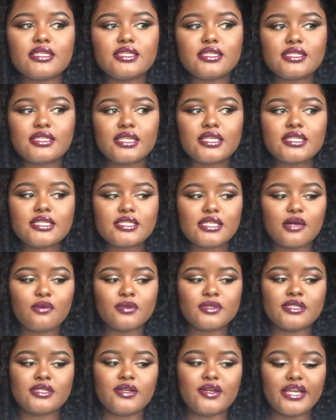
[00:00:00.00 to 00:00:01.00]
since I
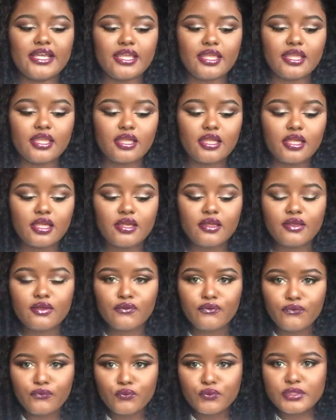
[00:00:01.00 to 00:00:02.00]
was like
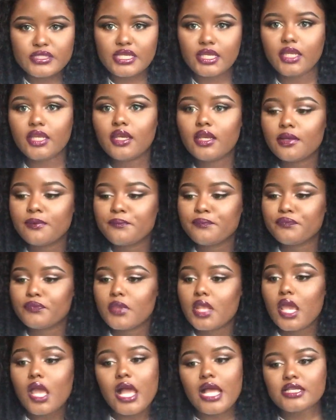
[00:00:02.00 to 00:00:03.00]
fourteen,
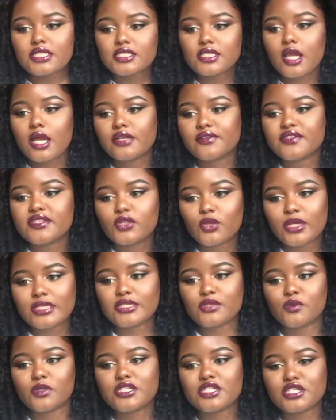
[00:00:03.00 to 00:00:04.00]
I just kind of
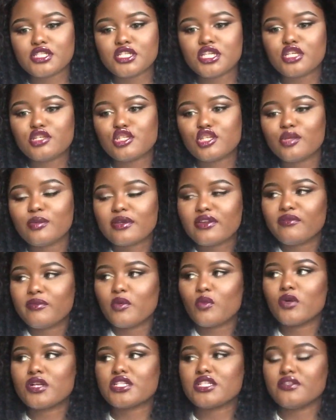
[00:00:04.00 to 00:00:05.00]
started watching YouTube, and I've
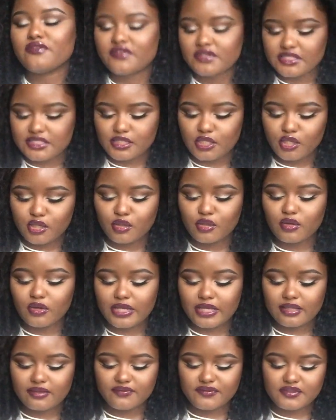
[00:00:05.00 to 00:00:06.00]
been watching it for so
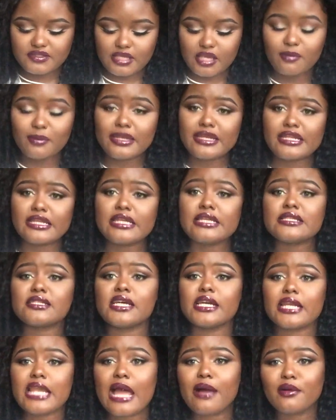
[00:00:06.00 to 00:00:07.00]
like for so many years.
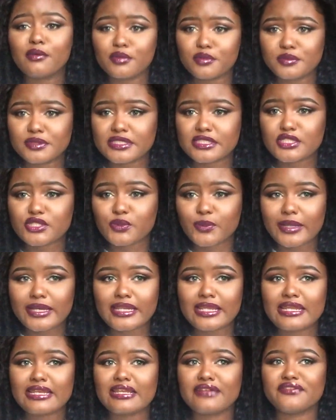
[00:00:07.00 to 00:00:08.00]
Like, now I'm almost
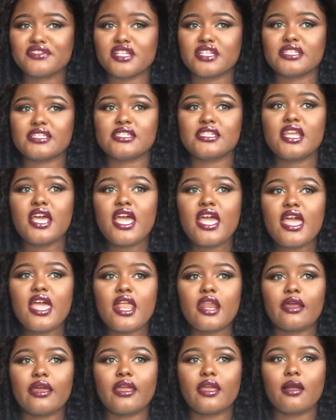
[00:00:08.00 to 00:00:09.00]
twenty, and I've just,
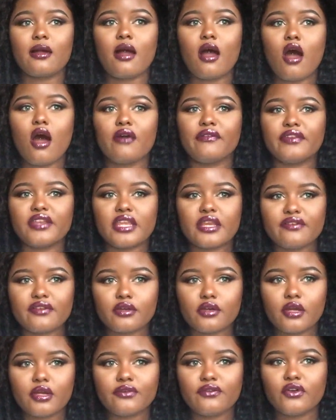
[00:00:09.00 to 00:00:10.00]
like, half a year
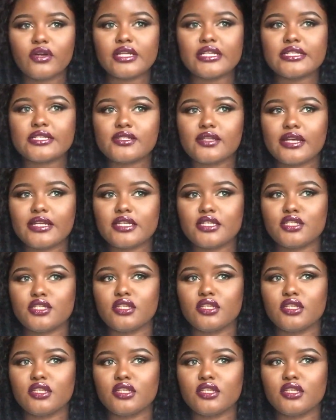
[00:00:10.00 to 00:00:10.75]
ago finally decided